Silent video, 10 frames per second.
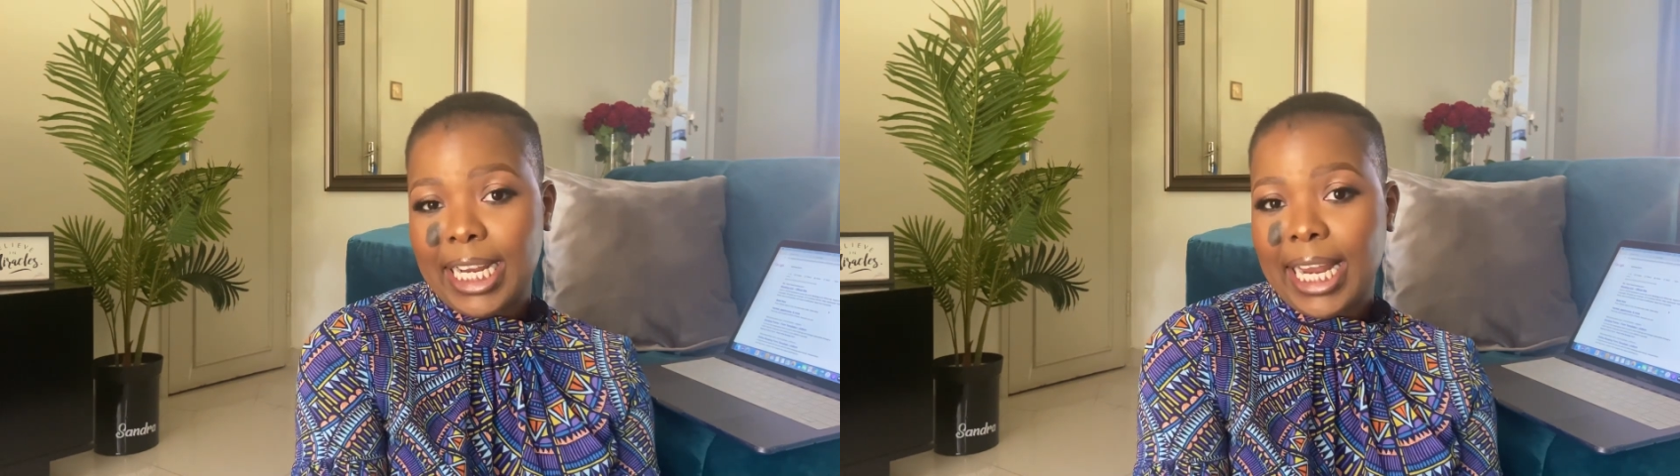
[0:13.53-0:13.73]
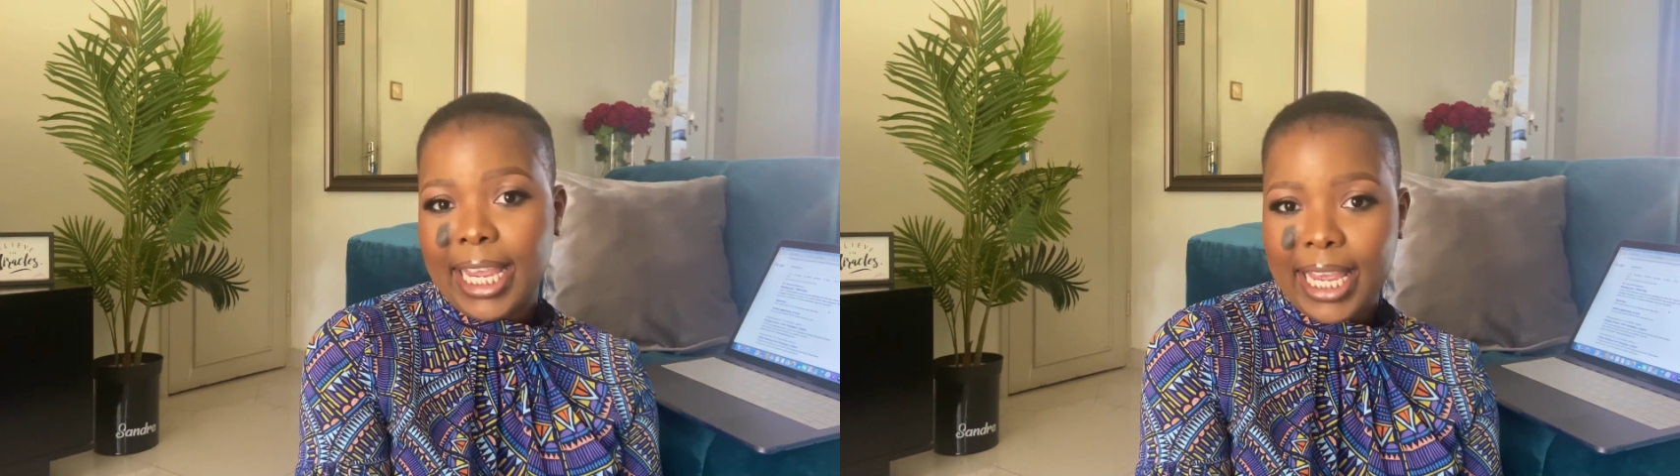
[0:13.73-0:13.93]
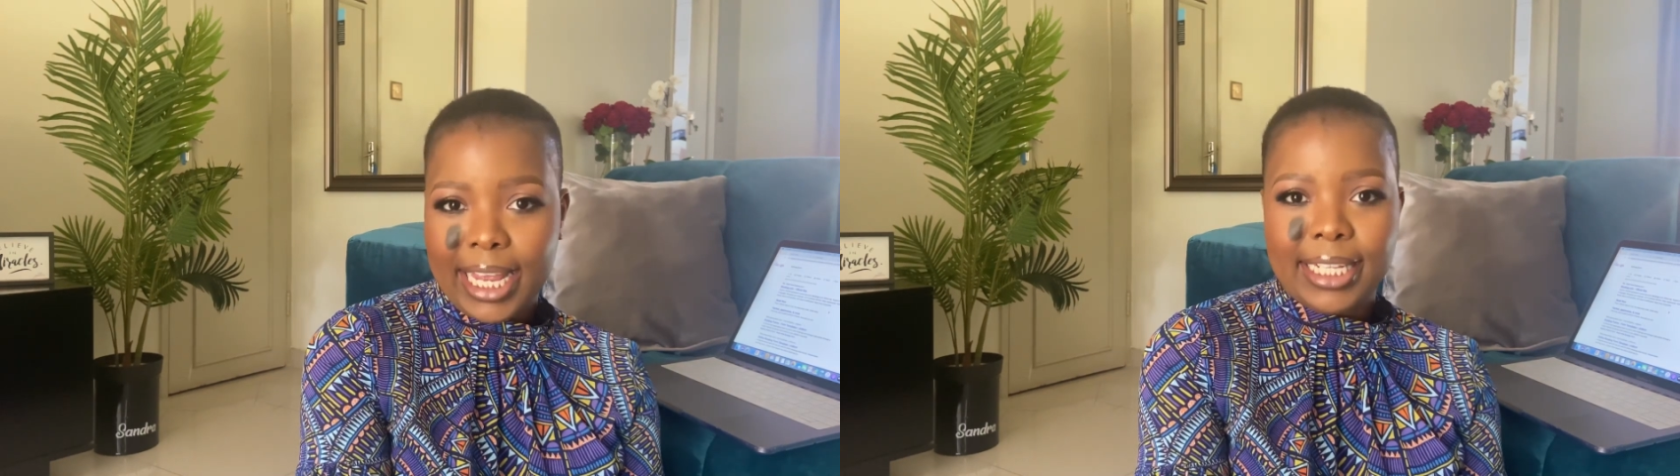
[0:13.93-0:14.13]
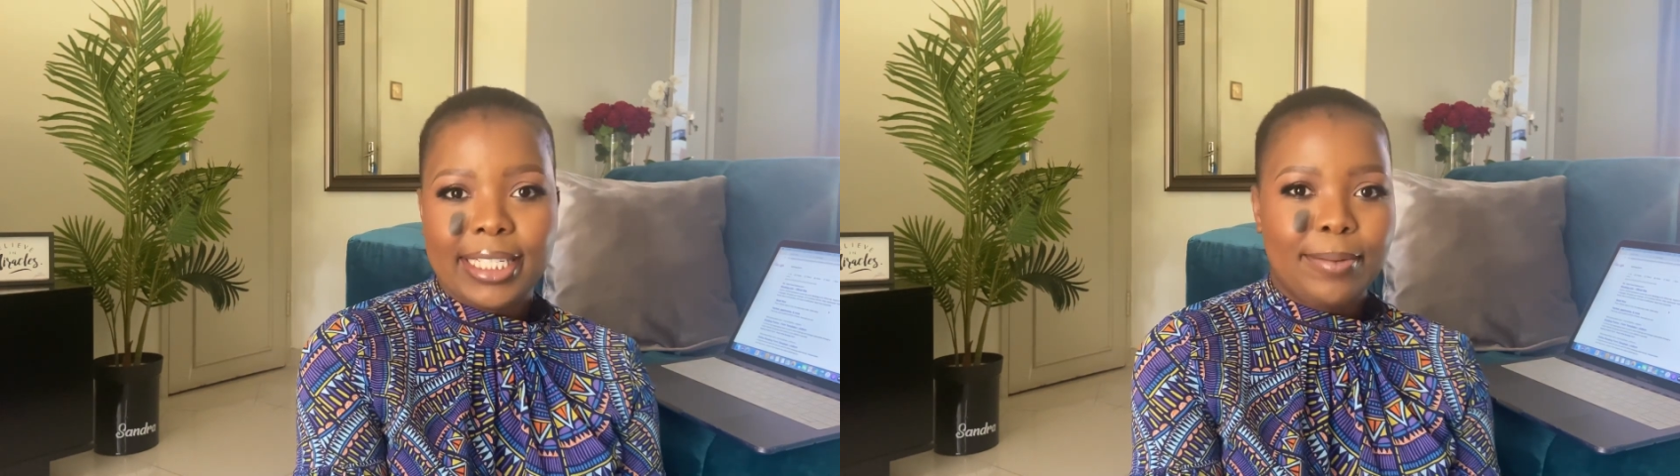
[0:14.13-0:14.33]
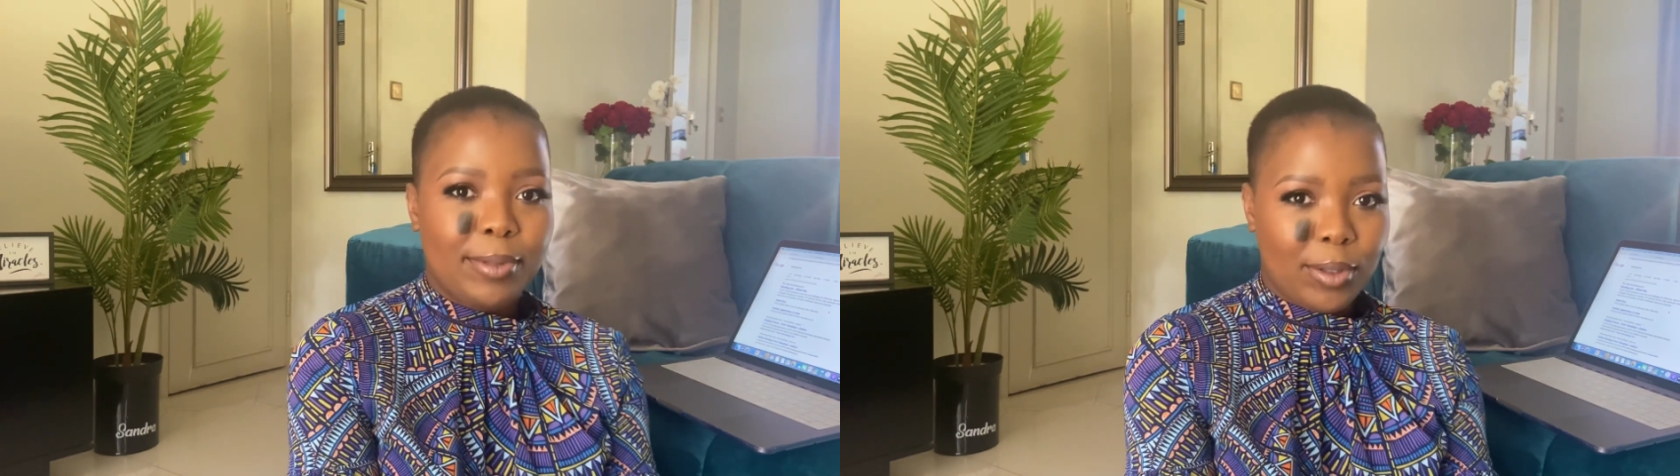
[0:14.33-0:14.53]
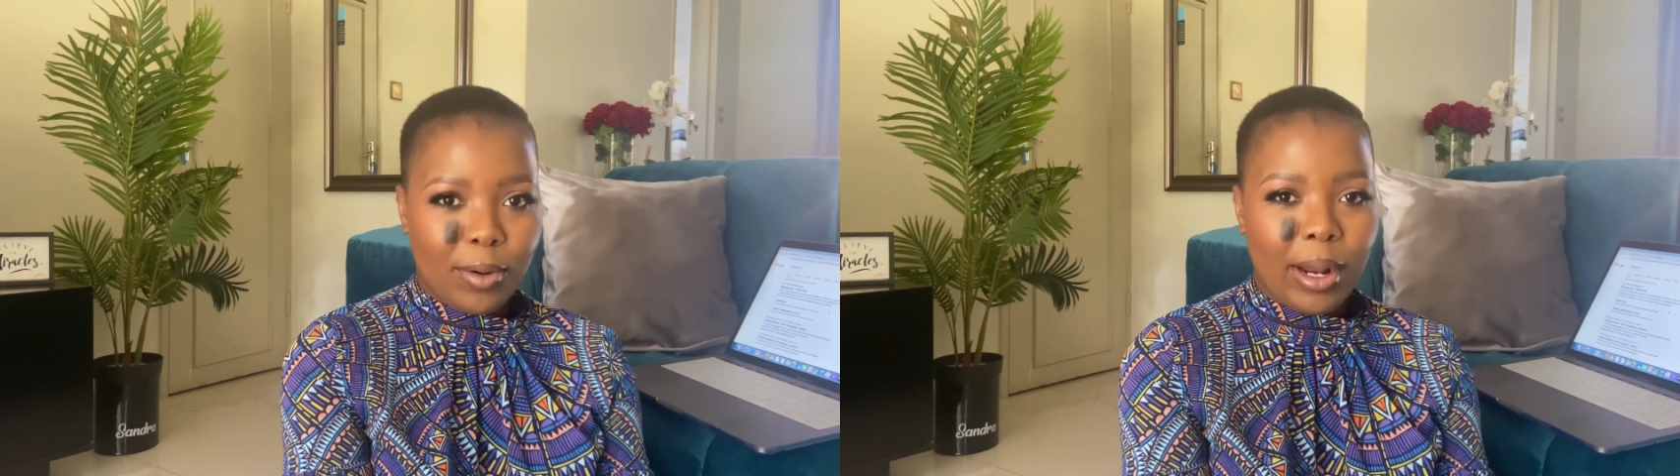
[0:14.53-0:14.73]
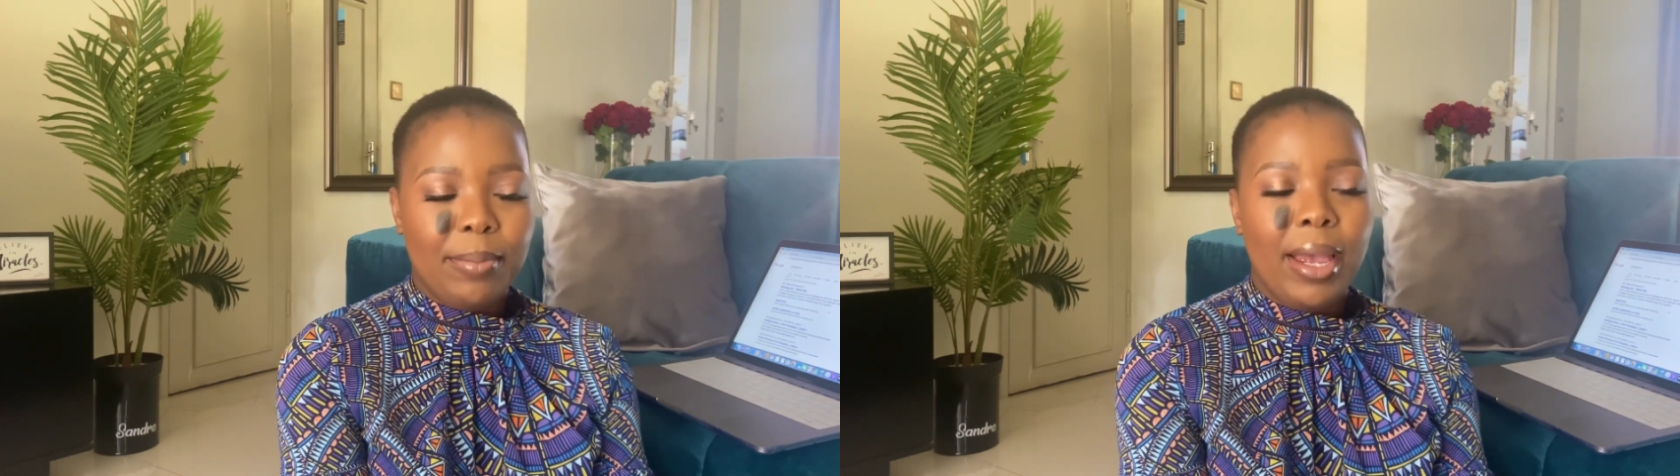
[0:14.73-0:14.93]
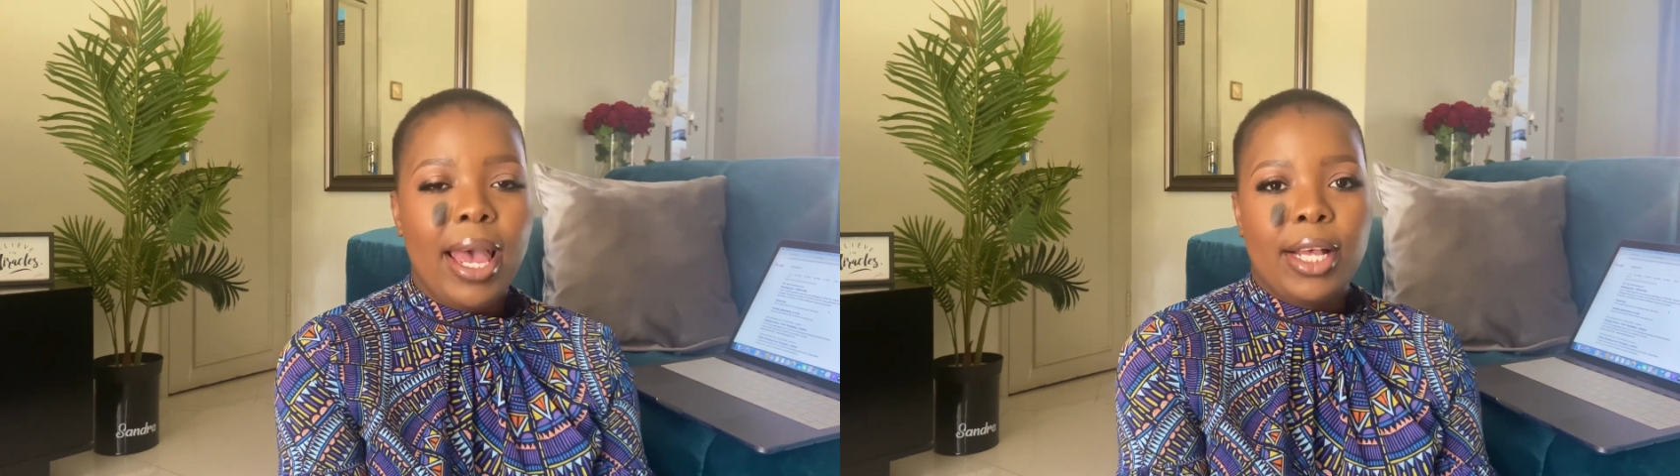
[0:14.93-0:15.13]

like, and subscribe.